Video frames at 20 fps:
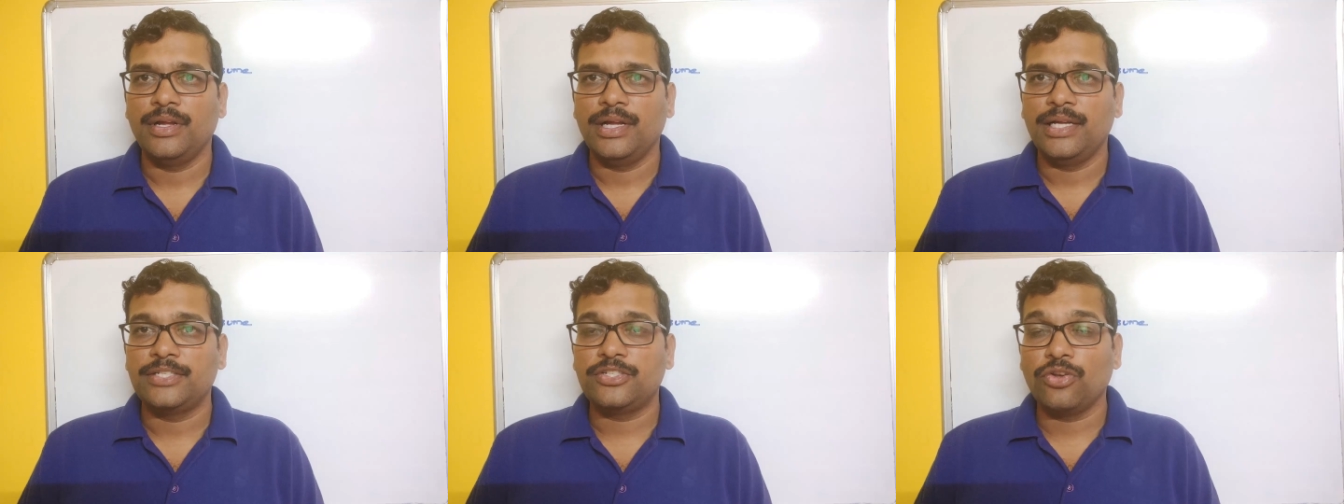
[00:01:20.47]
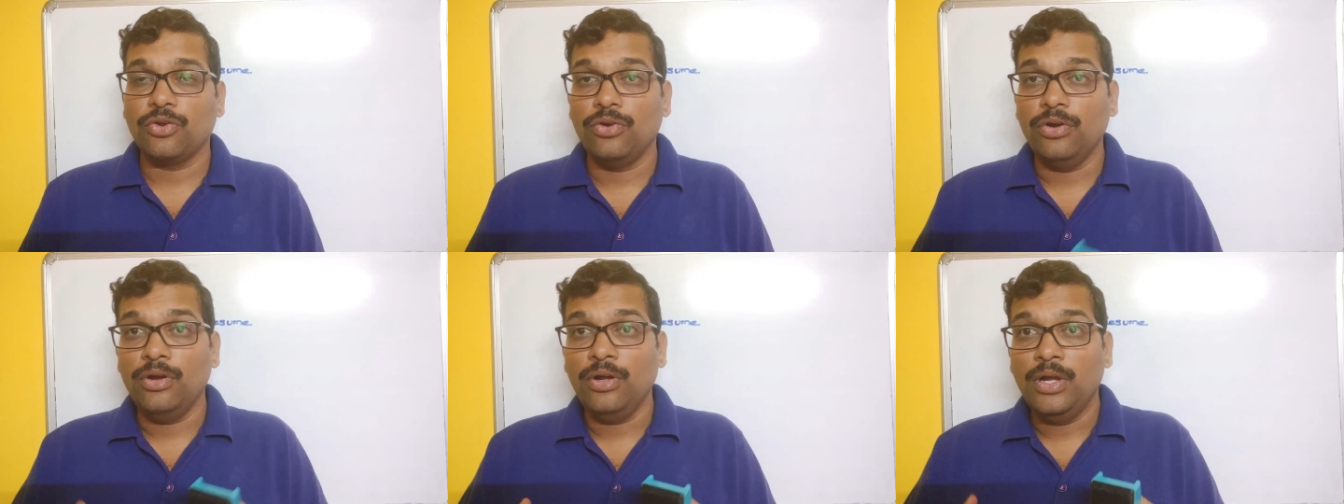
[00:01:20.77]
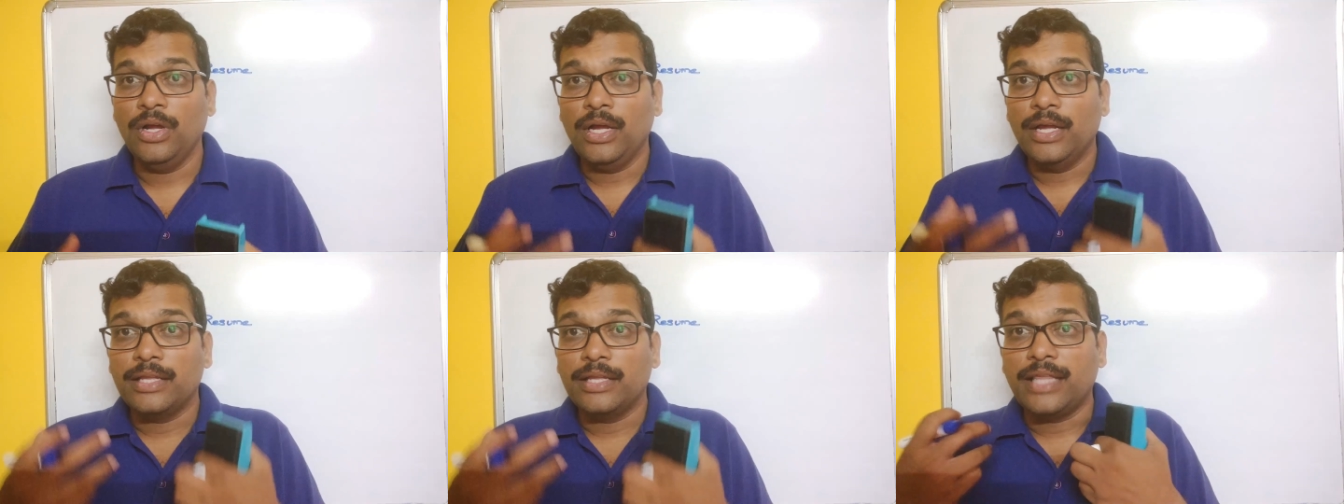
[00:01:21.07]
So
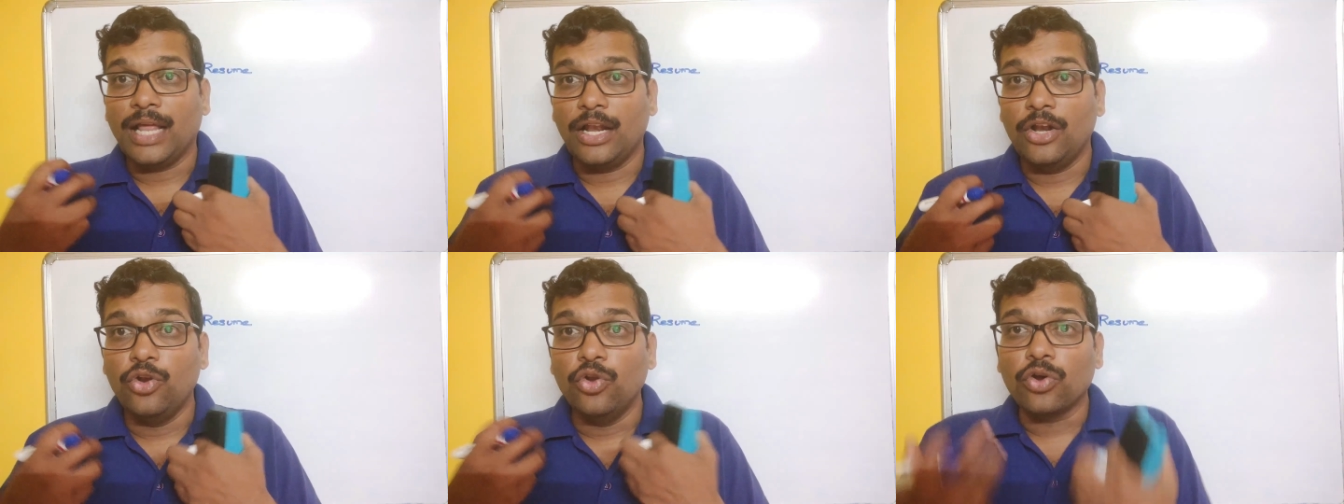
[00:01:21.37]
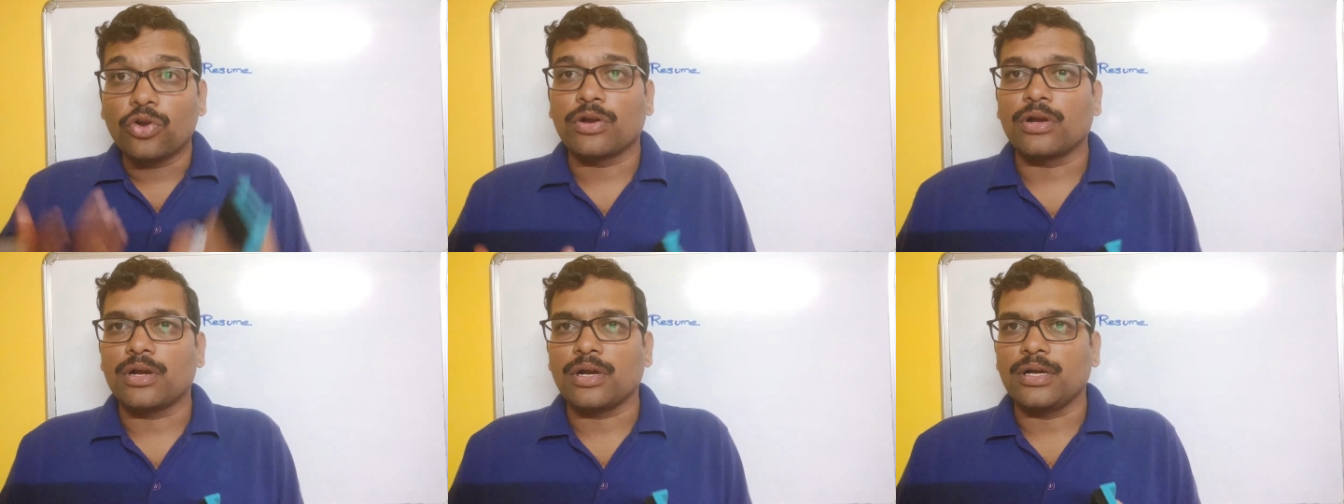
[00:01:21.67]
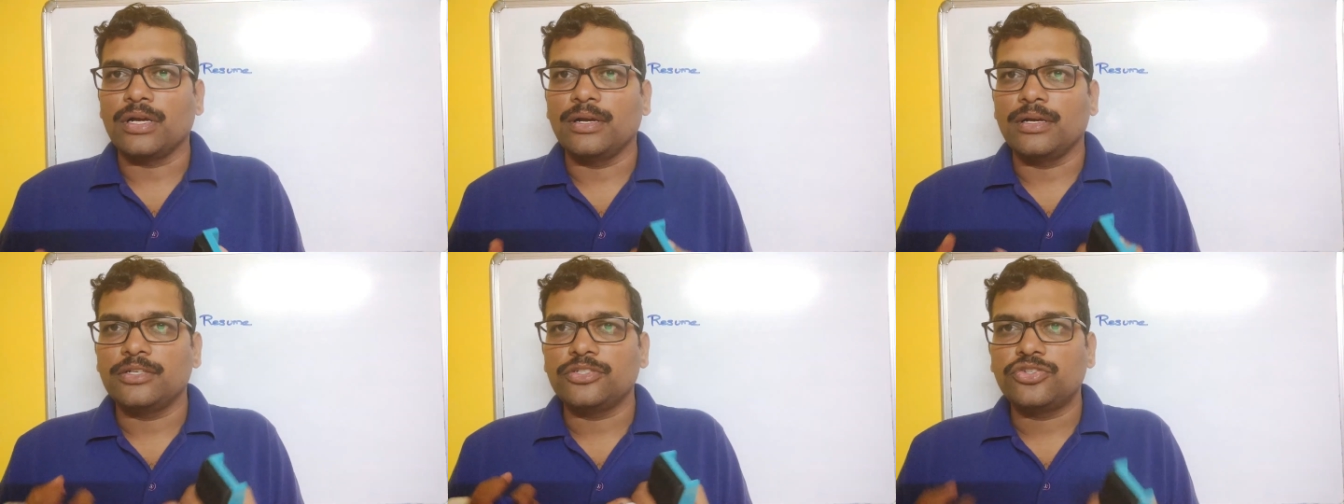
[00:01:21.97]
the look
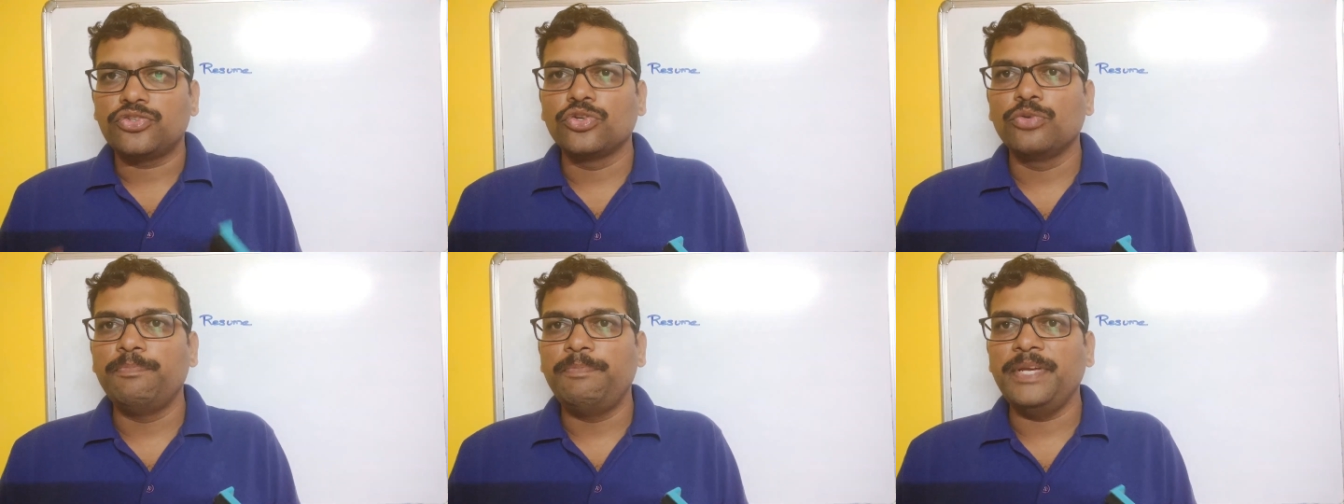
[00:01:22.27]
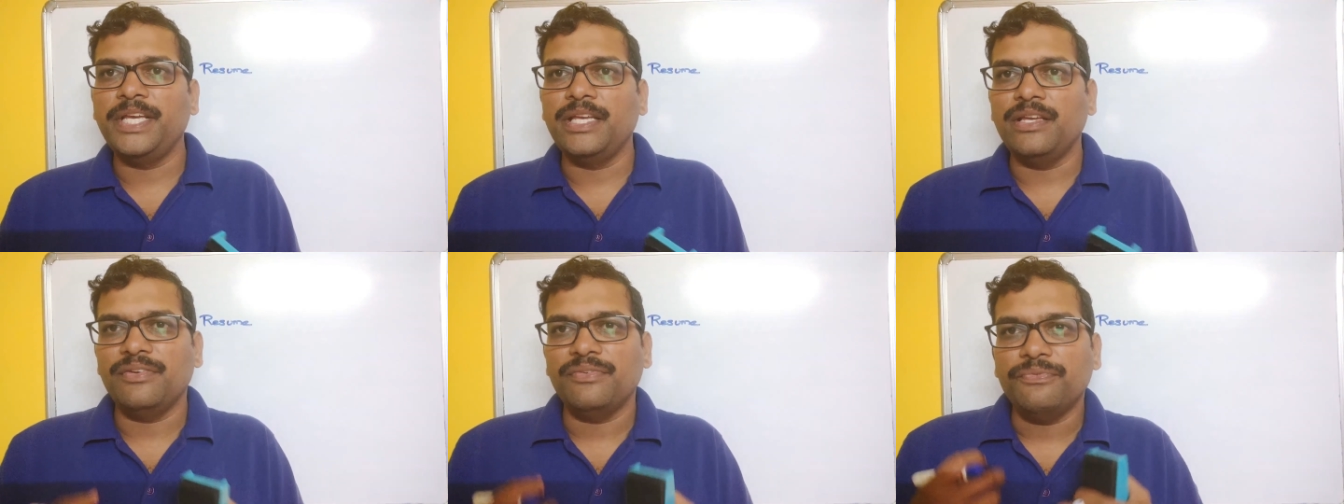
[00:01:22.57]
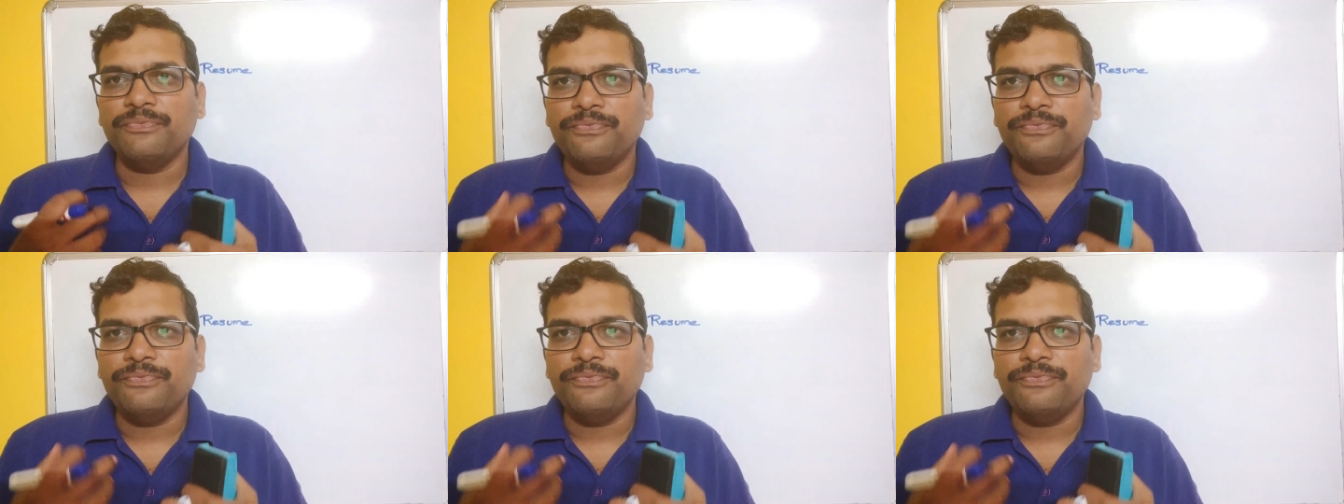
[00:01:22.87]
should be